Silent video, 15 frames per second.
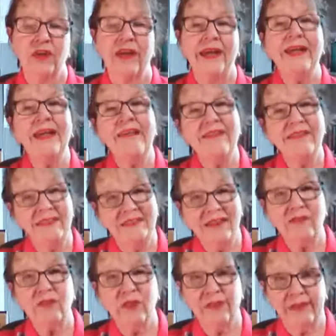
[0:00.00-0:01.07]
And he sees
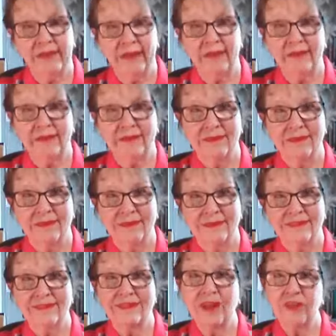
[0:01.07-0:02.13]
everything,
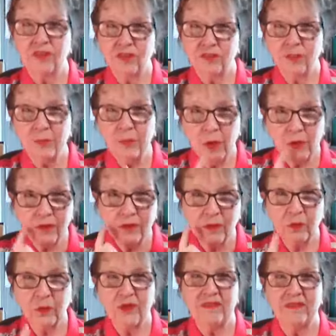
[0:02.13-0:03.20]
not just the part
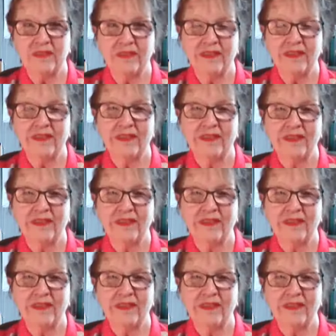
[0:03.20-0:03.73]
that we see.